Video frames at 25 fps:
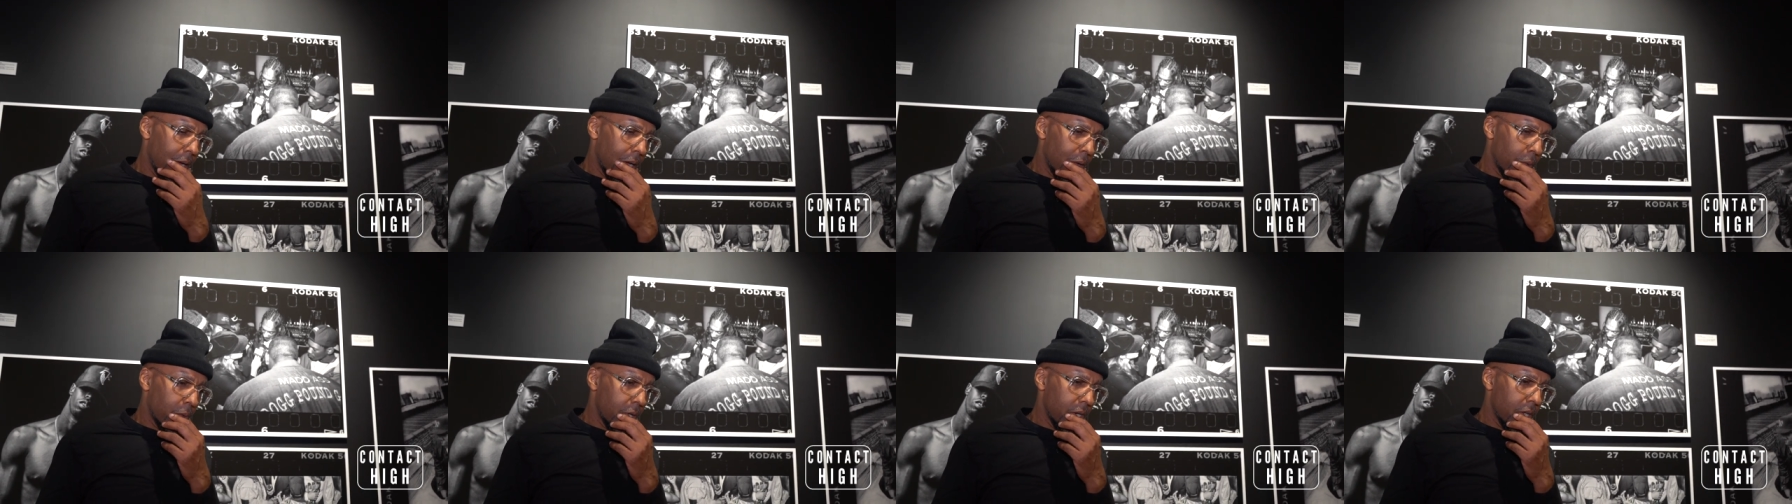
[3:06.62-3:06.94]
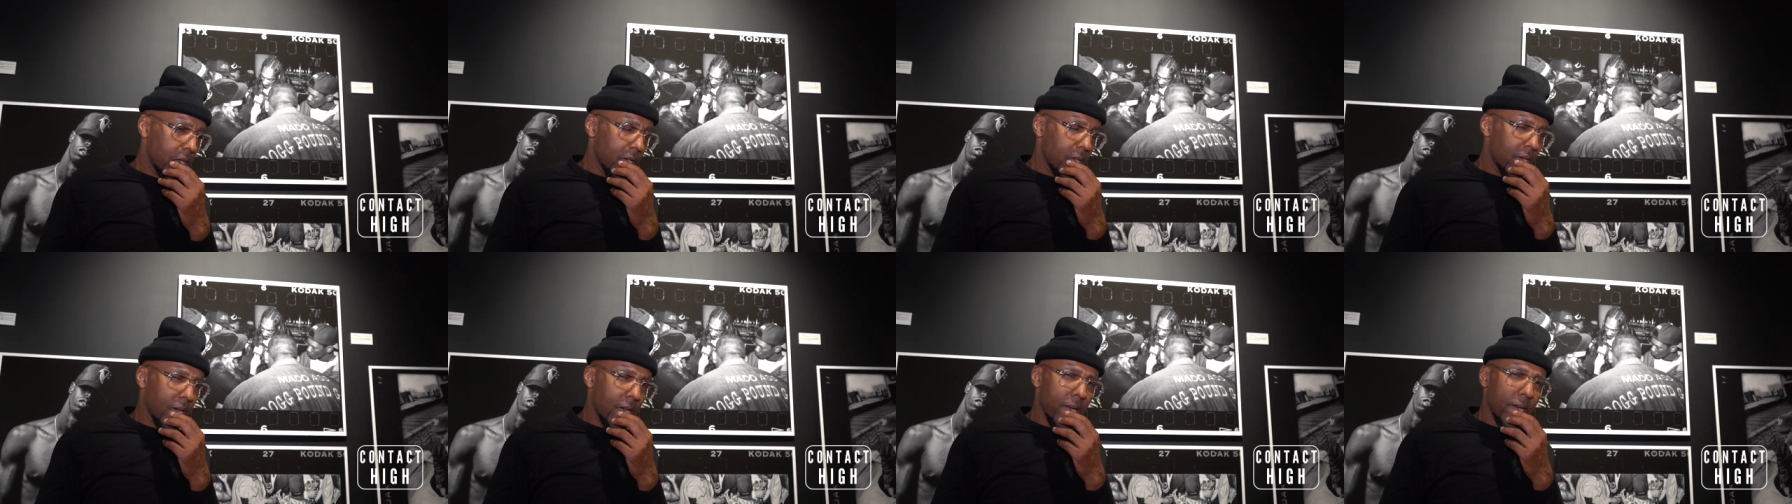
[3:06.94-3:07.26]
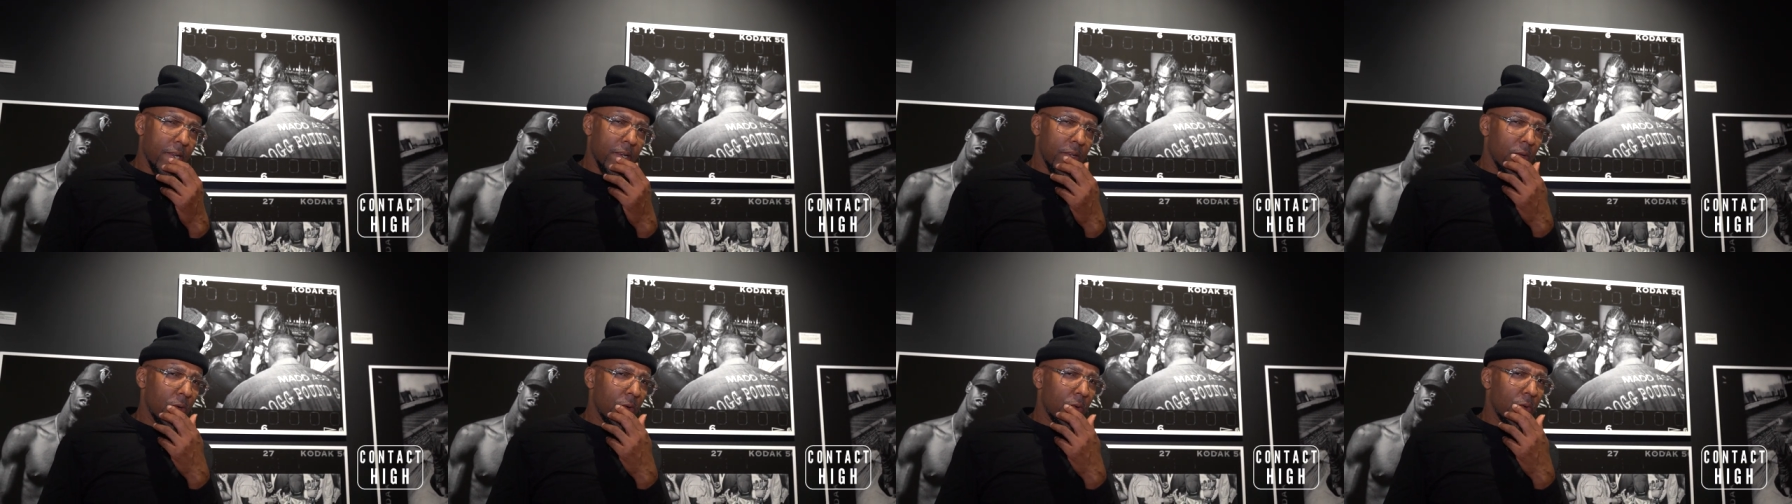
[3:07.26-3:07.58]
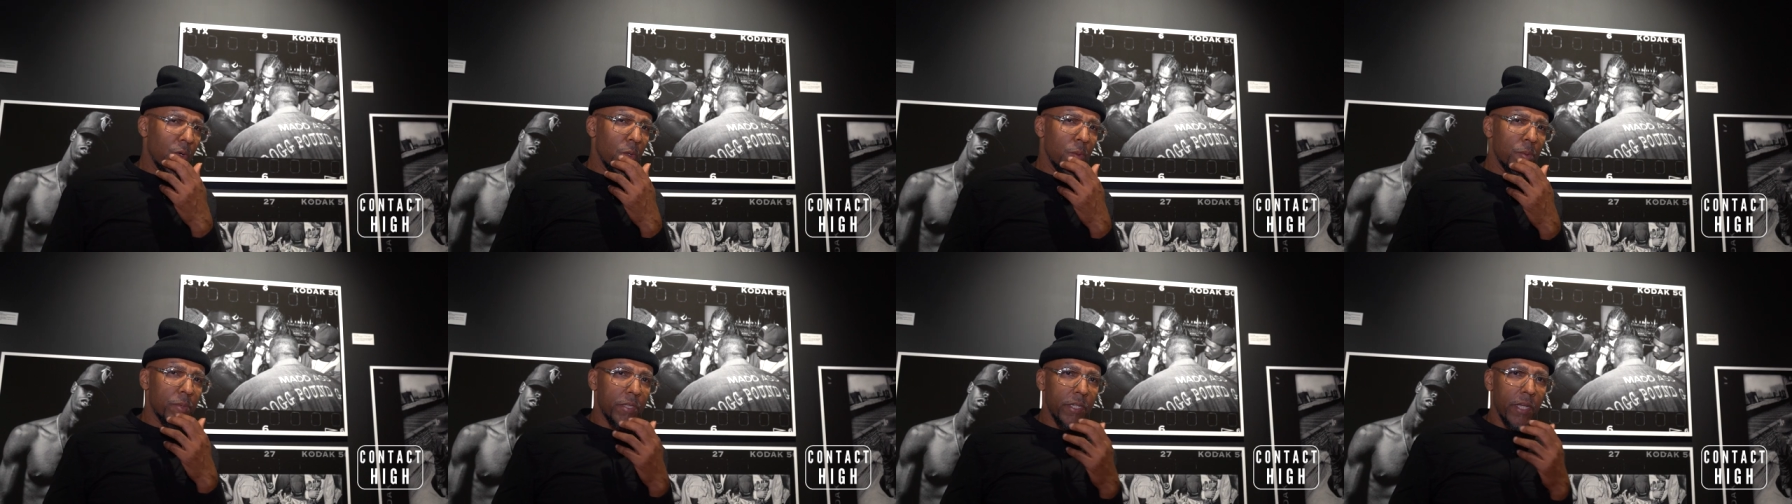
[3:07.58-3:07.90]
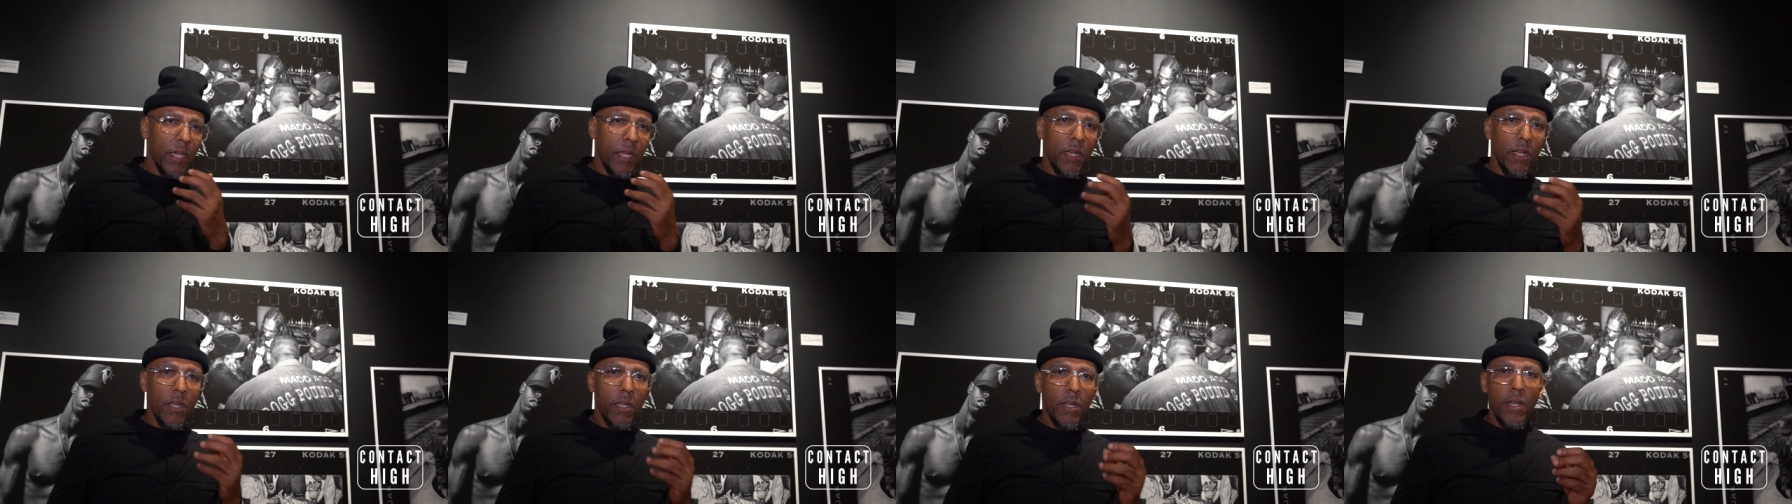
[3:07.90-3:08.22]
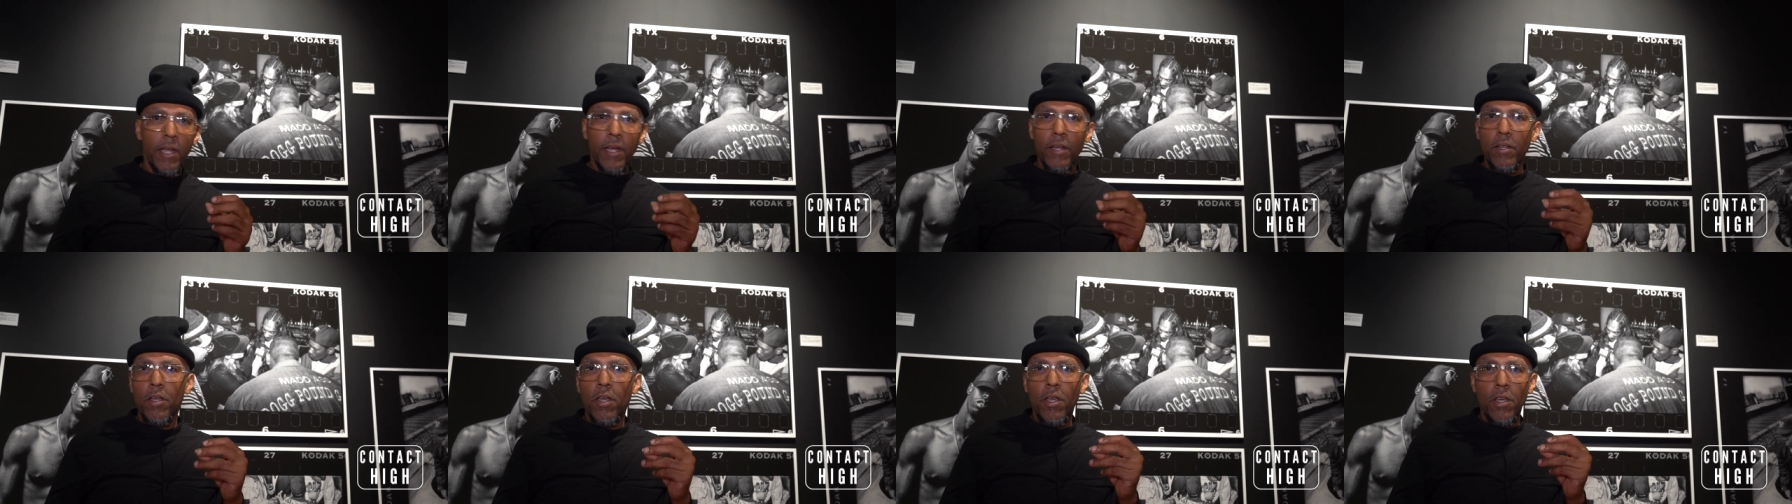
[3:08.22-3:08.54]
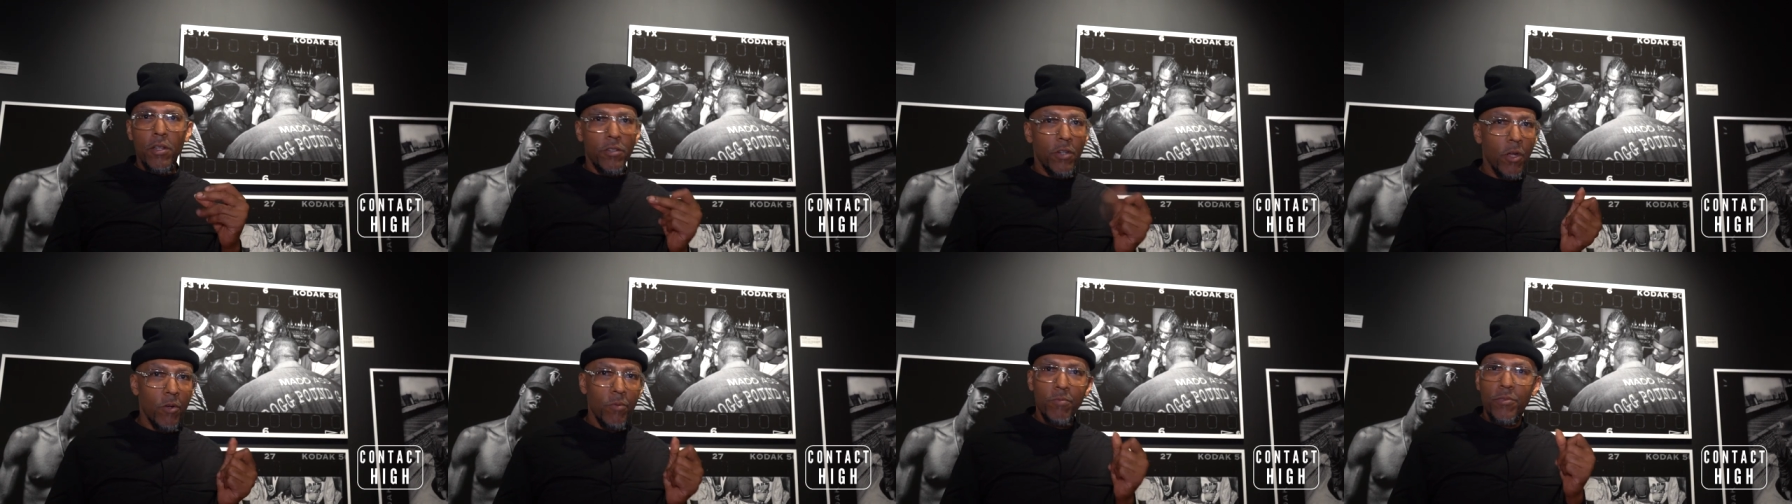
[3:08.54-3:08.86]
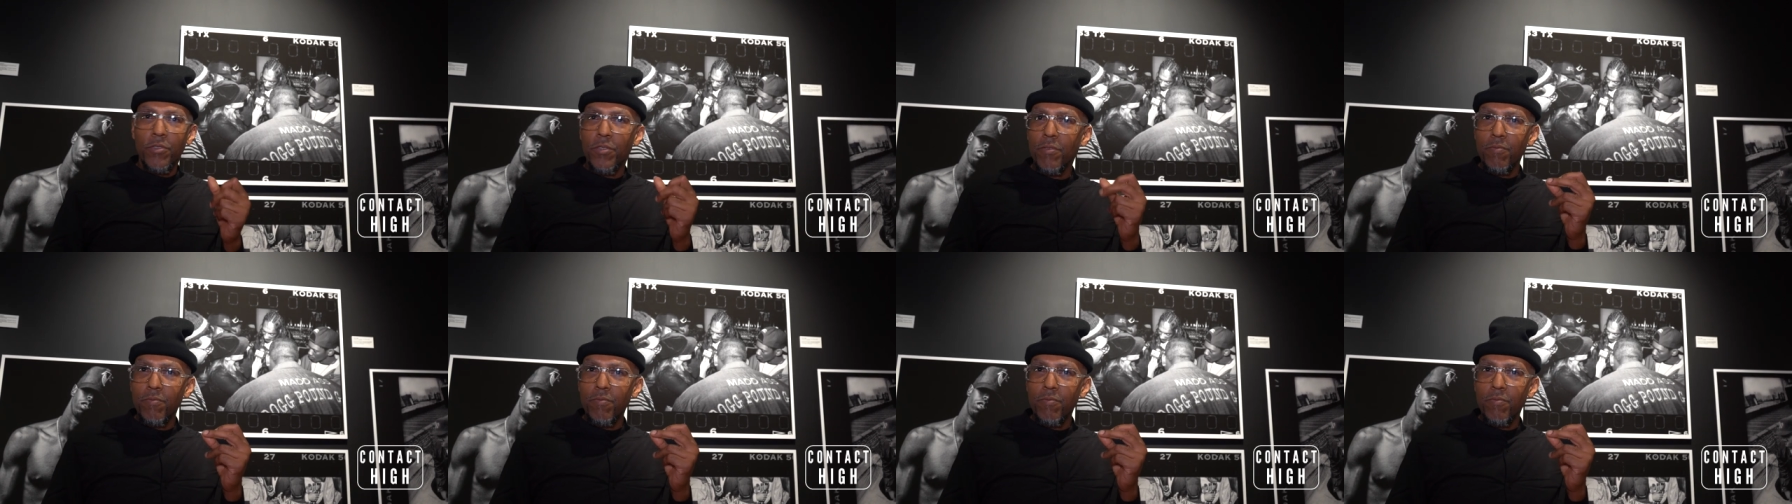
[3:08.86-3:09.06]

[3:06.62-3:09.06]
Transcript: what are the kind of the groups that are like, I